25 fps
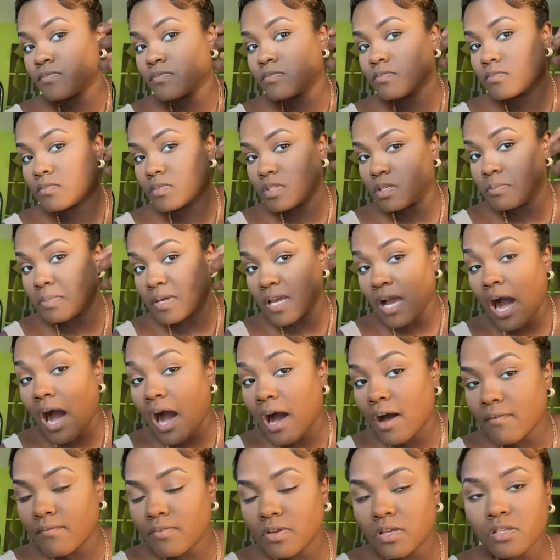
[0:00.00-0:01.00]
to be
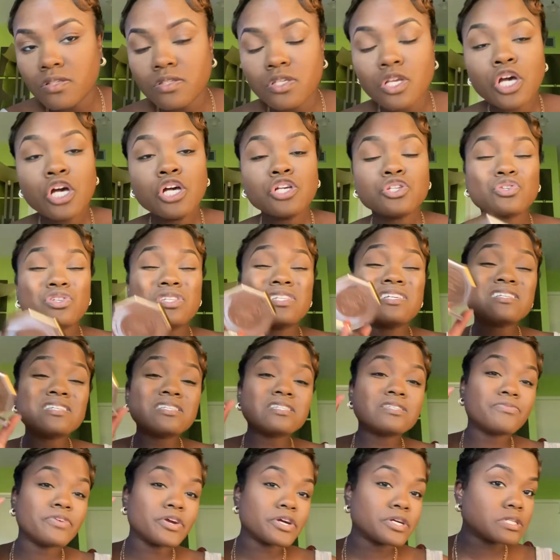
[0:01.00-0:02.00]
obvious. So this
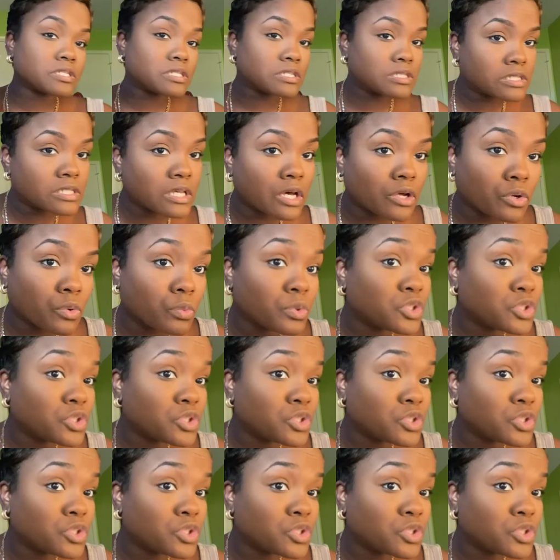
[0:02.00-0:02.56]
is very subtle,